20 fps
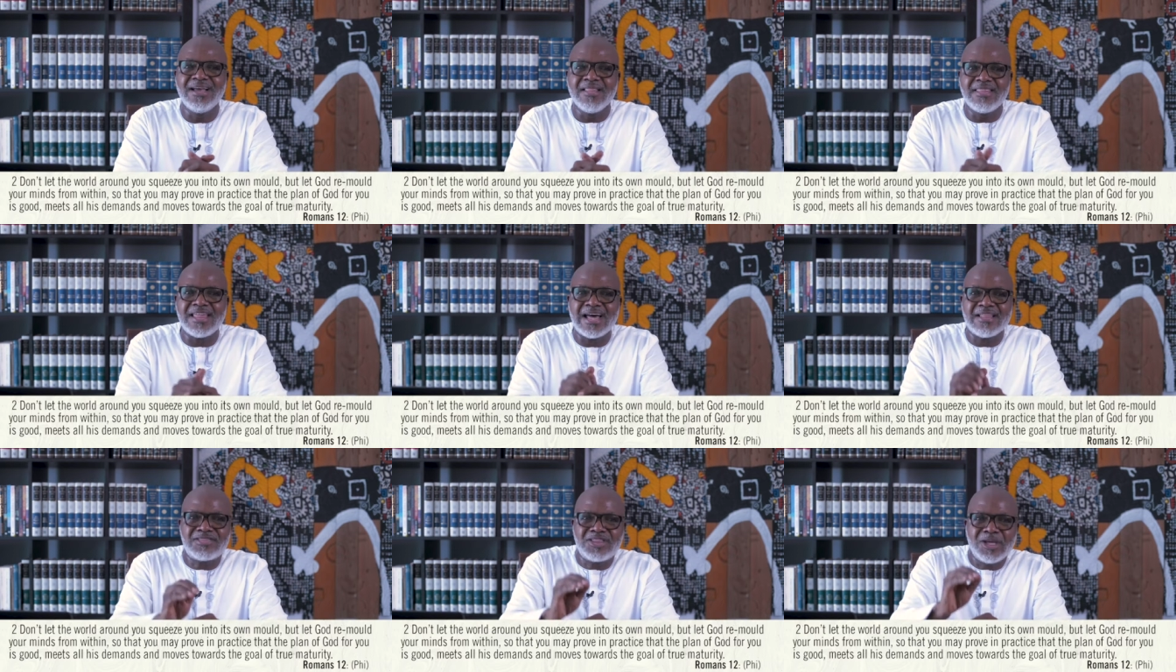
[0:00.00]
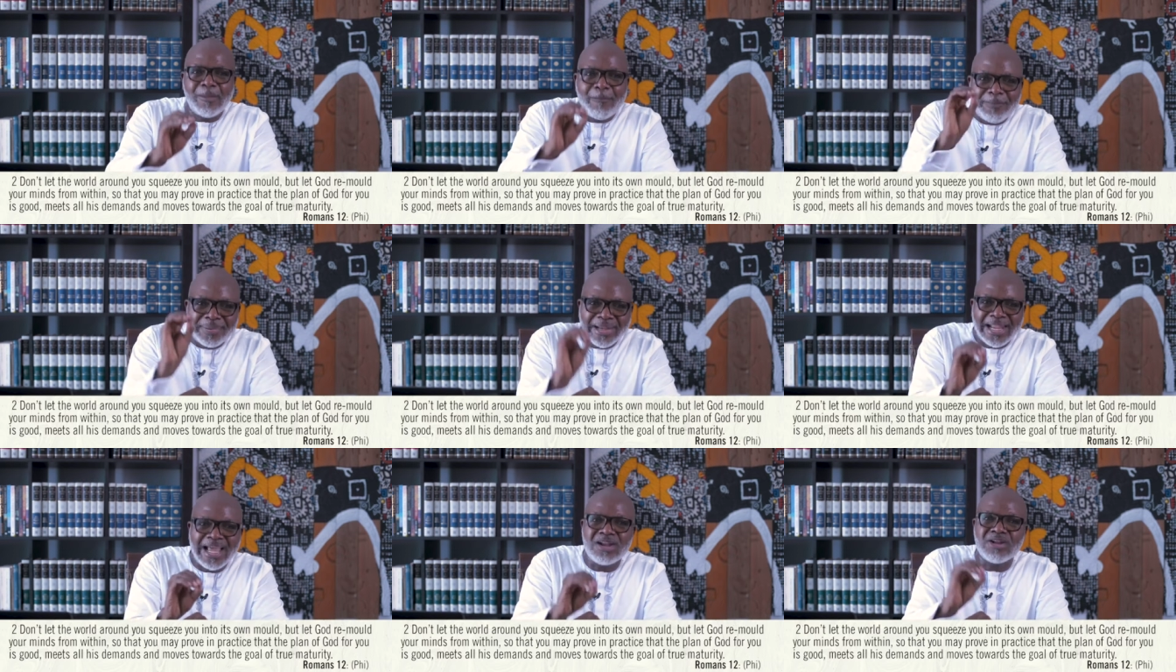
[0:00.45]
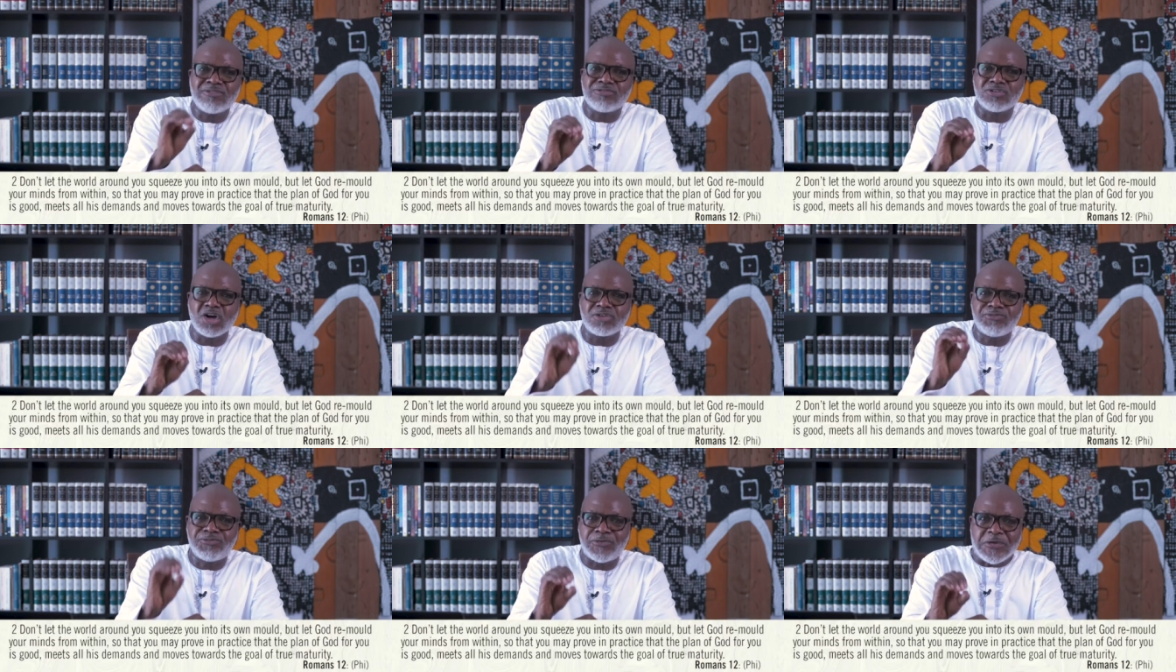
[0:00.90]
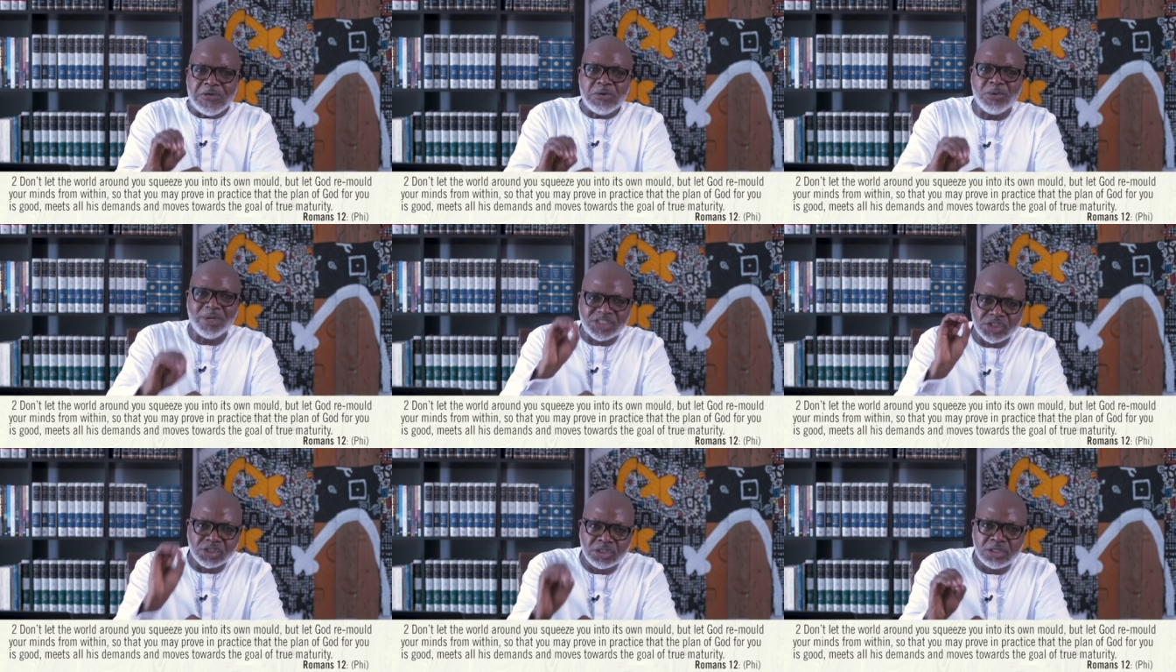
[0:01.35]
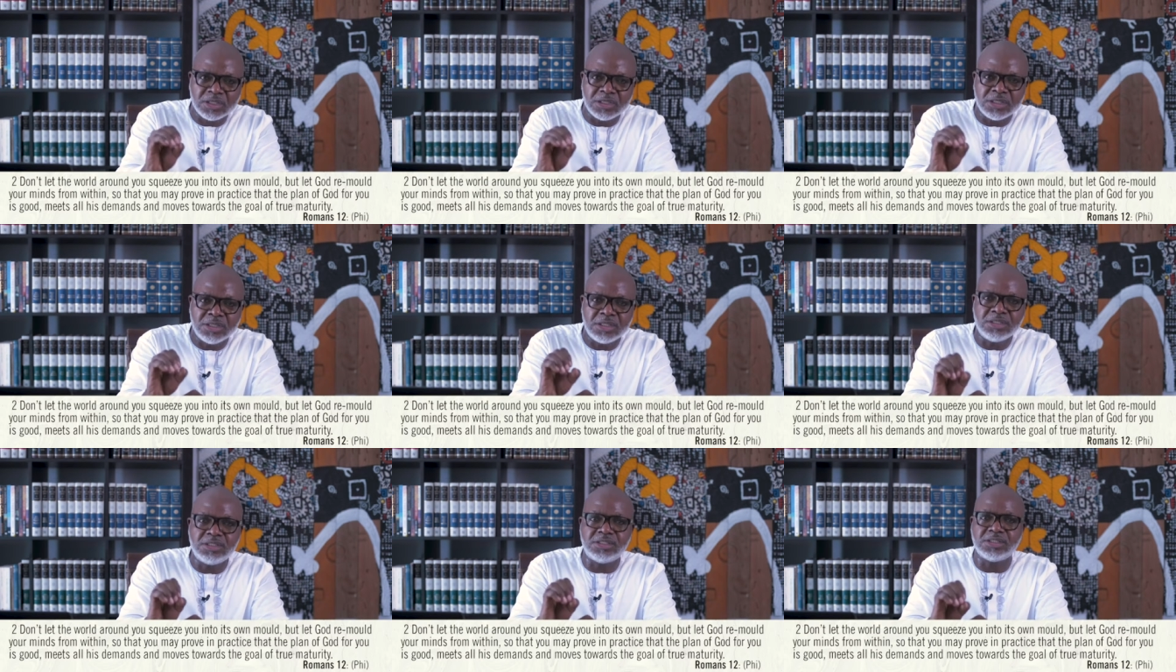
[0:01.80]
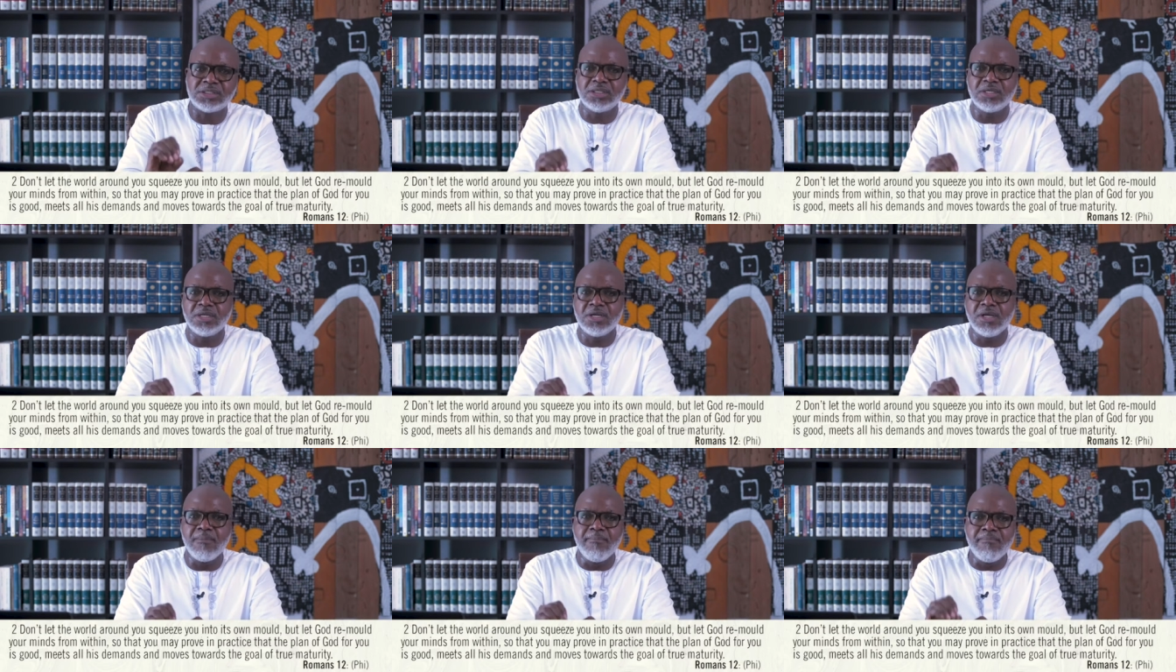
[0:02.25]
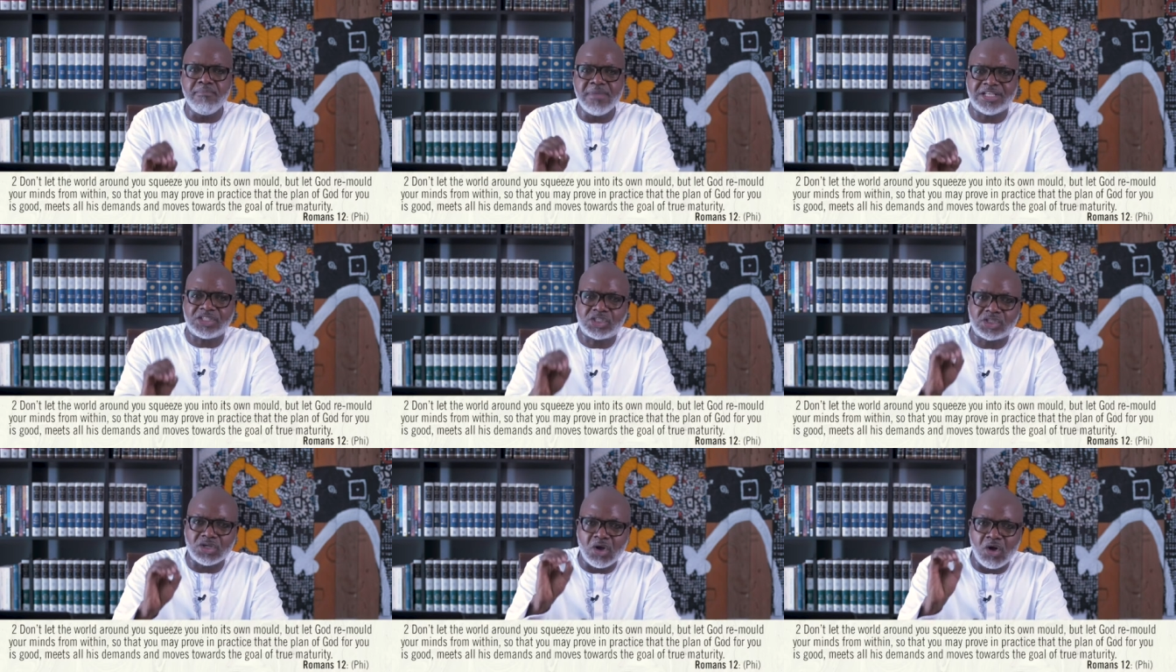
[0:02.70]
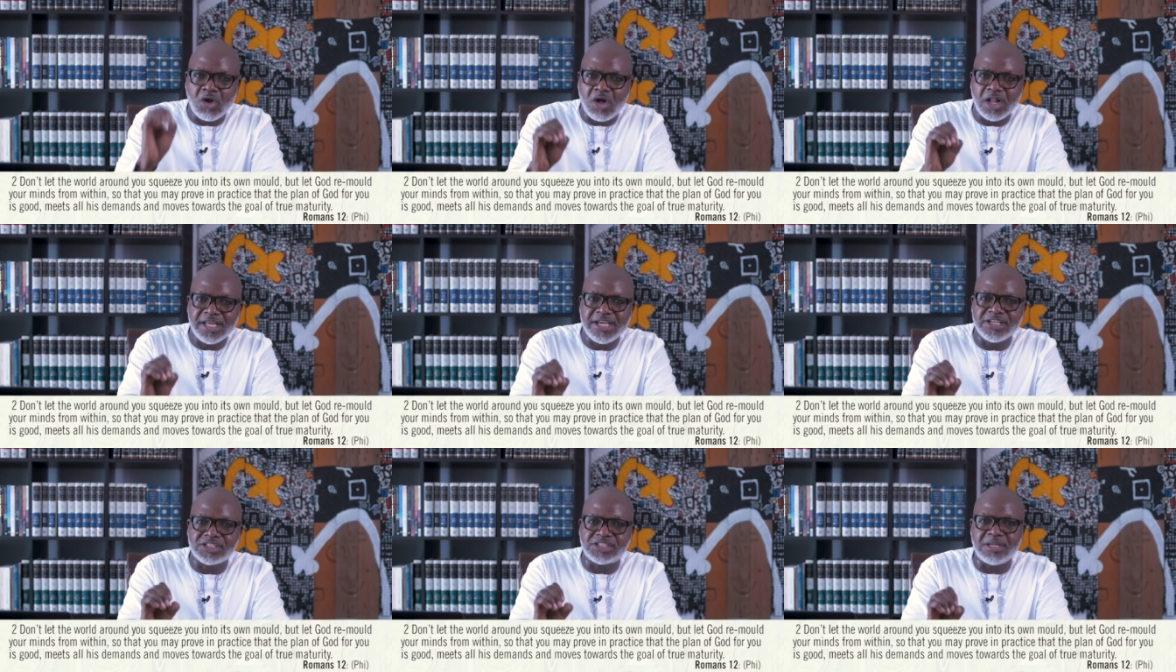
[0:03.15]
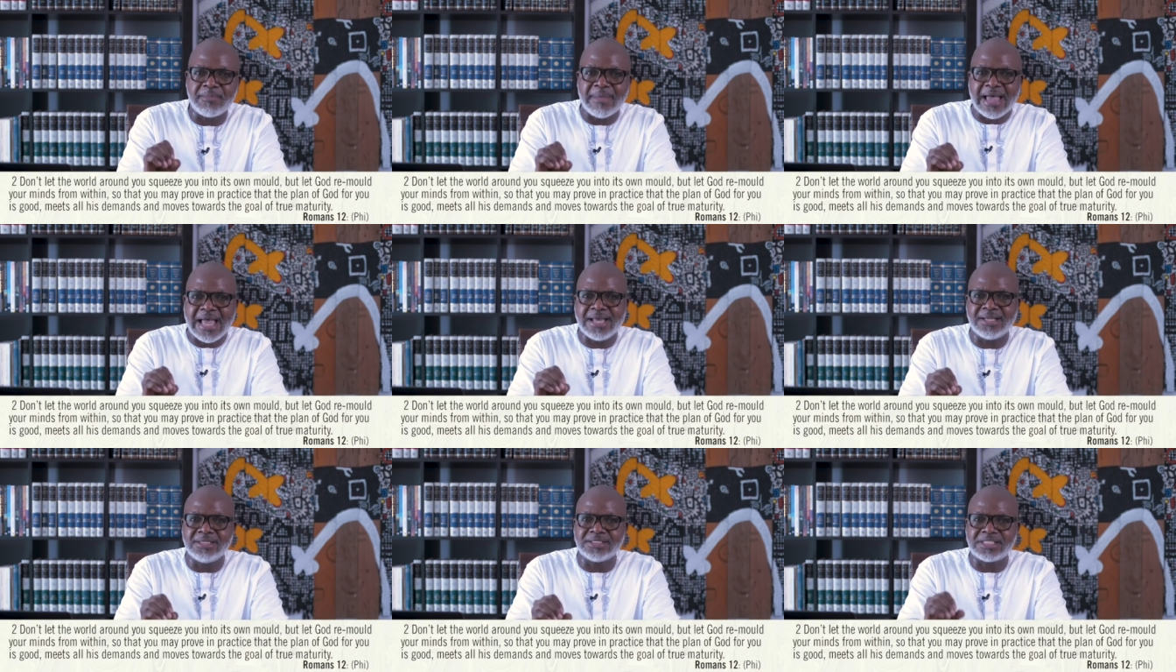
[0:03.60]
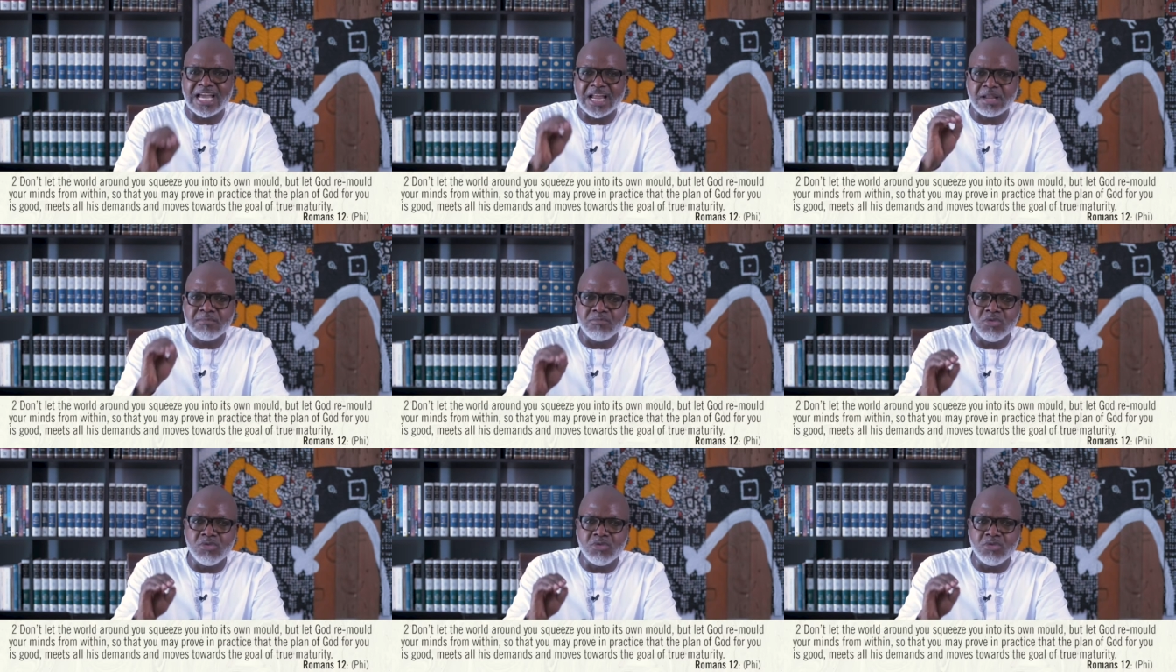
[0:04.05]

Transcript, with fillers: that the plan of God for you is good, meets all his demands, and